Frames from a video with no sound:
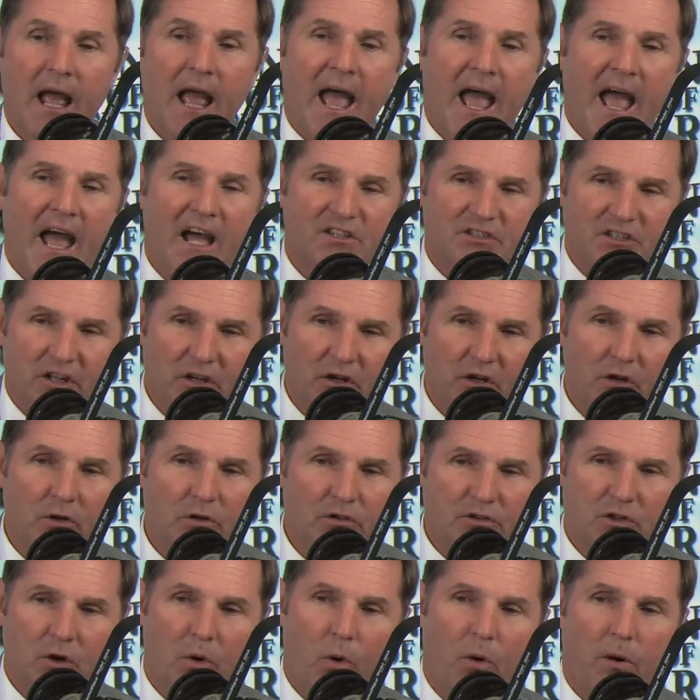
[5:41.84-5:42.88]
has the
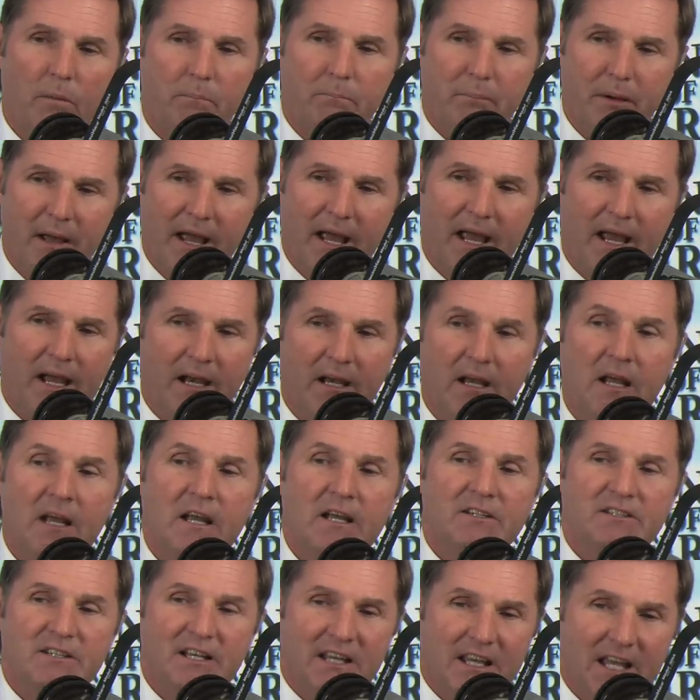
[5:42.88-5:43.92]
News Corp paid
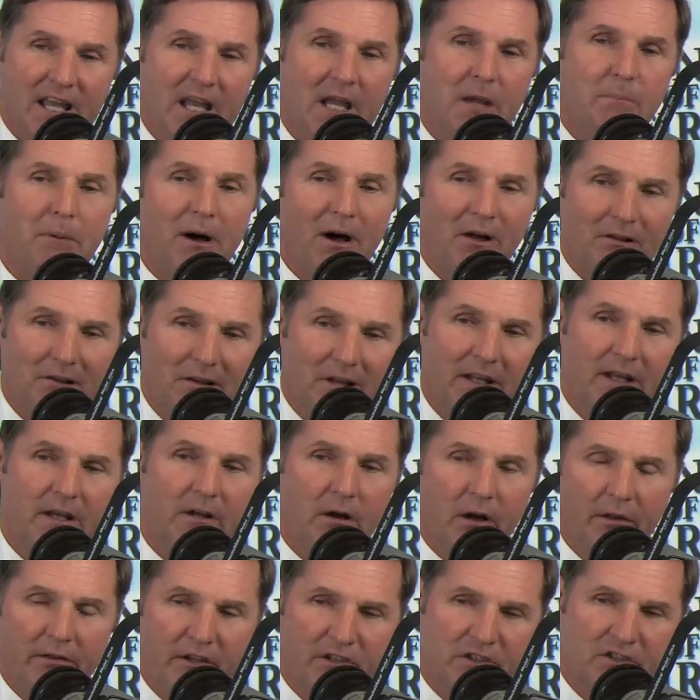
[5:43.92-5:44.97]
to keep a lid
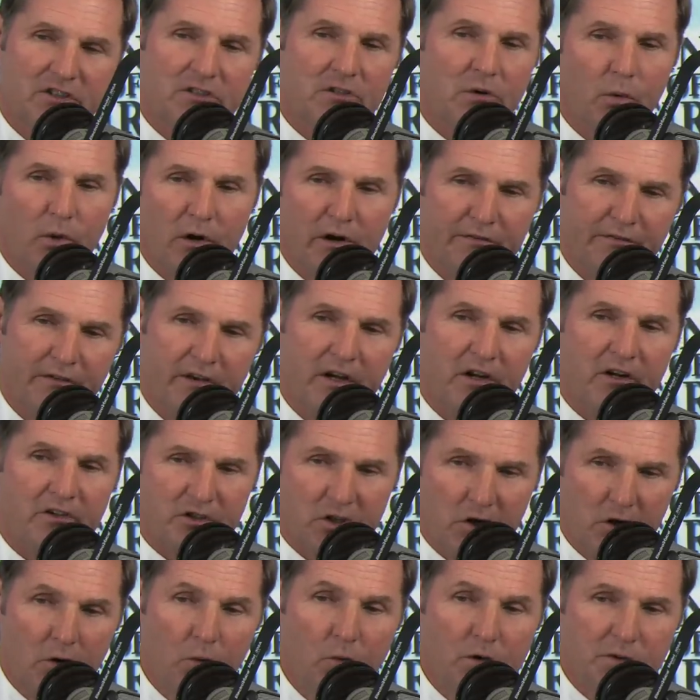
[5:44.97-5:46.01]
on this story for years?
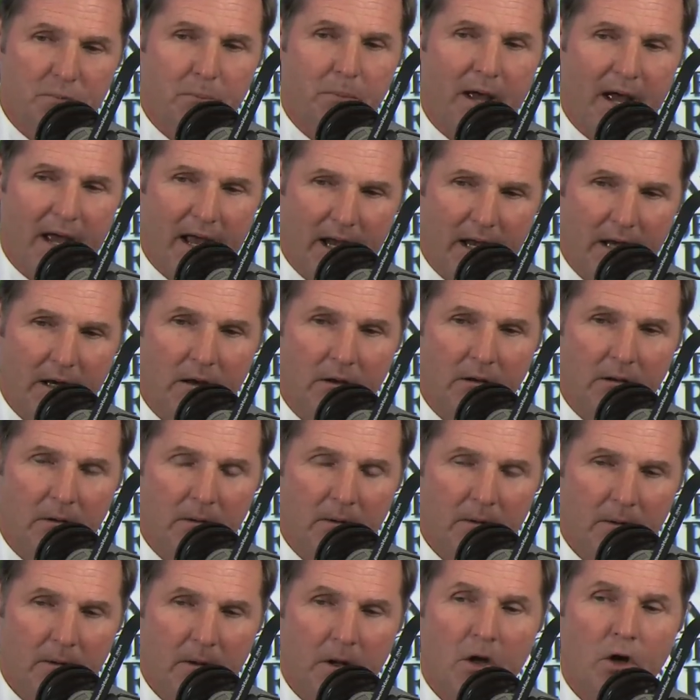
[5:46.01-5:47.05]
Who was paid?
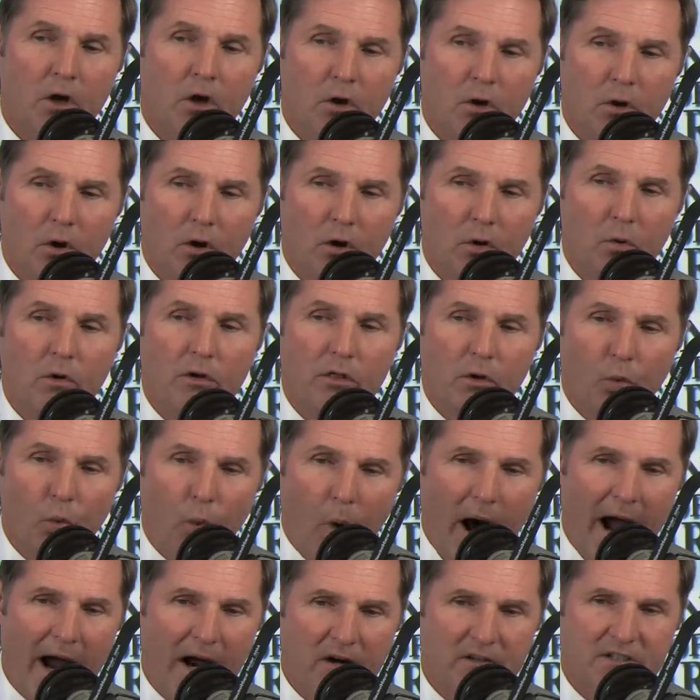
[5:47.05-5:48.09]
Who, who were the
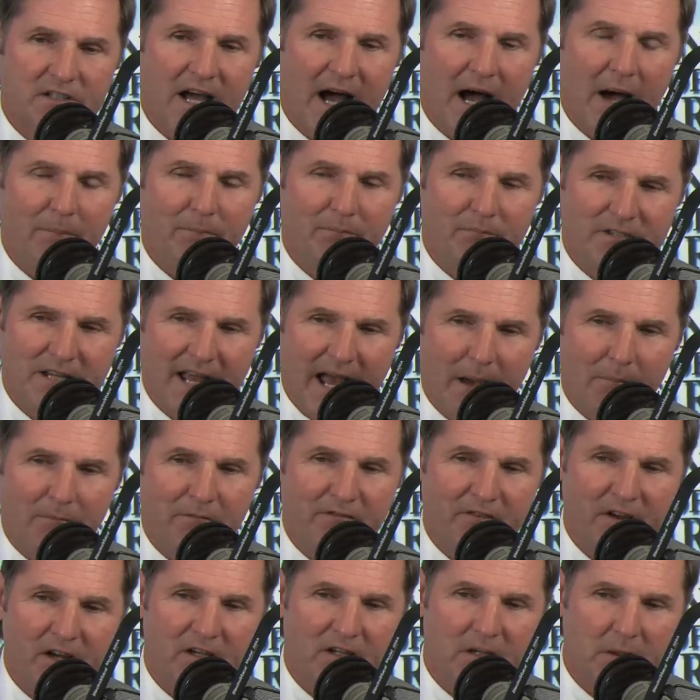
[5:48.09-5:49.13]
wiretap tap
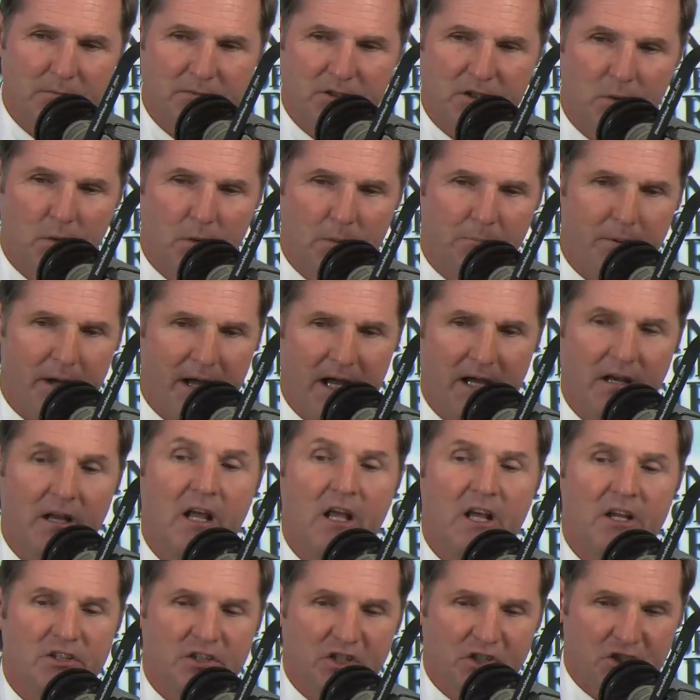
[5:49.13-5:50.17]
victims who were paid
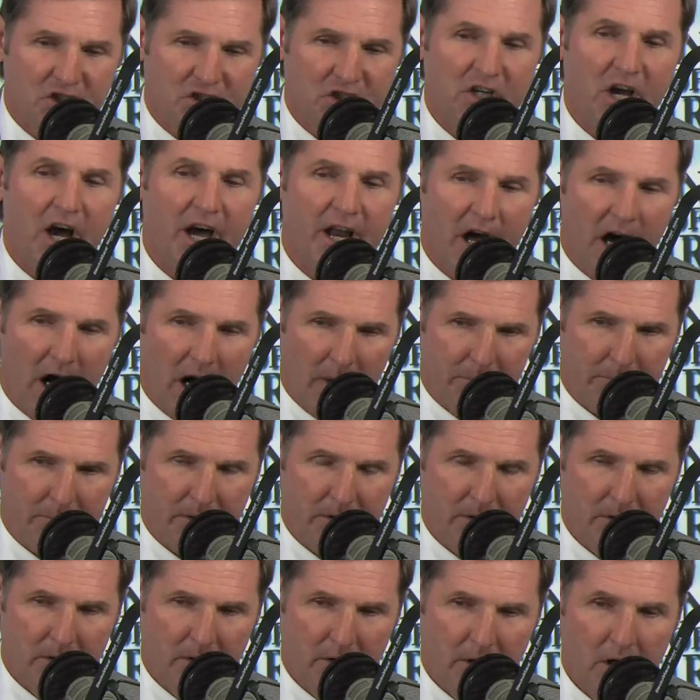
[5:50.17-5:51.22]
to shut up?
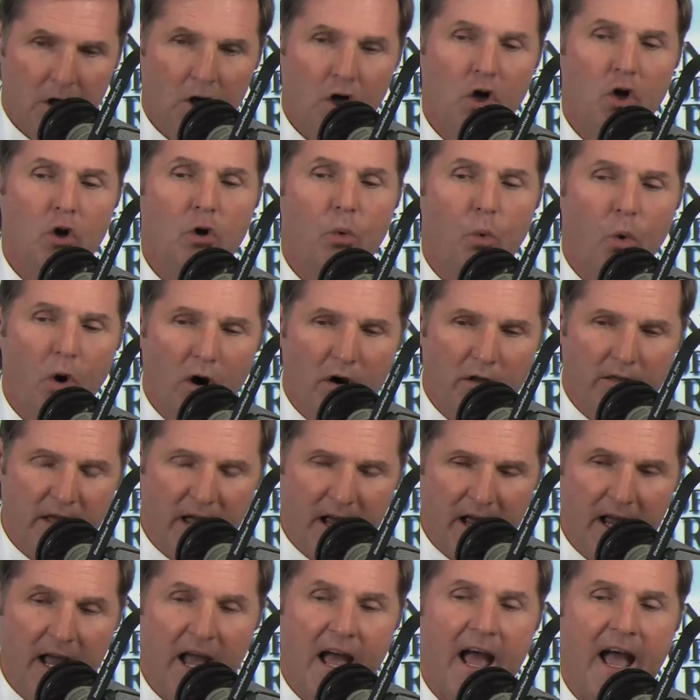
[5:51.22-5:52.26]
Who were
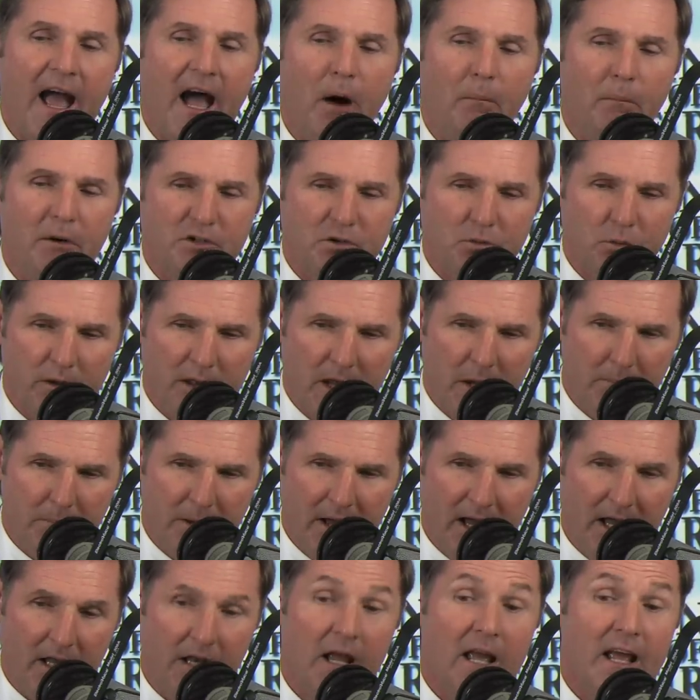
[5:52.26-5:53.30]
they? How much were they
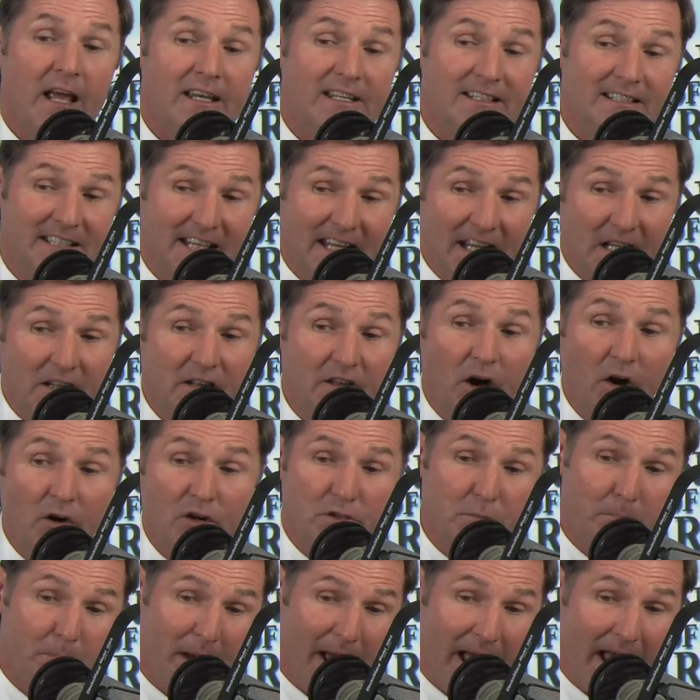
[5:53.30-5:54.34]
paid? Did
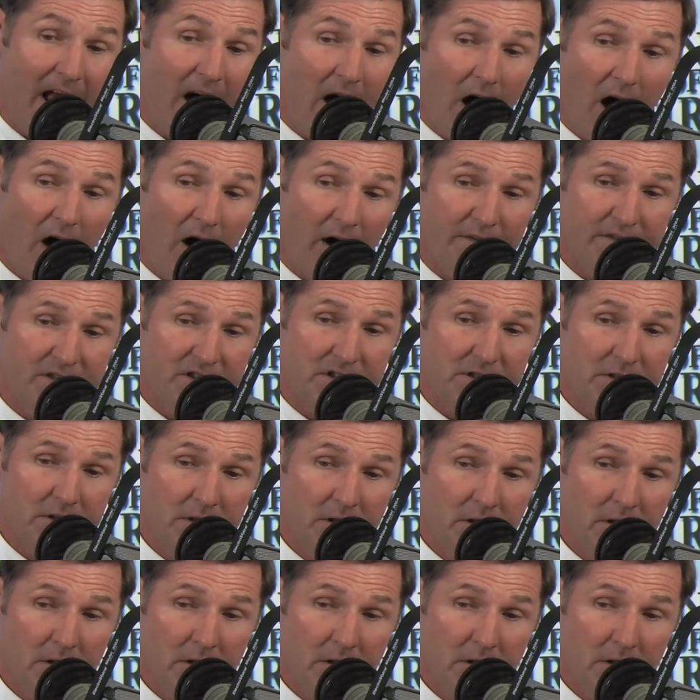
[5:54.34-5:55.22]
those payoffs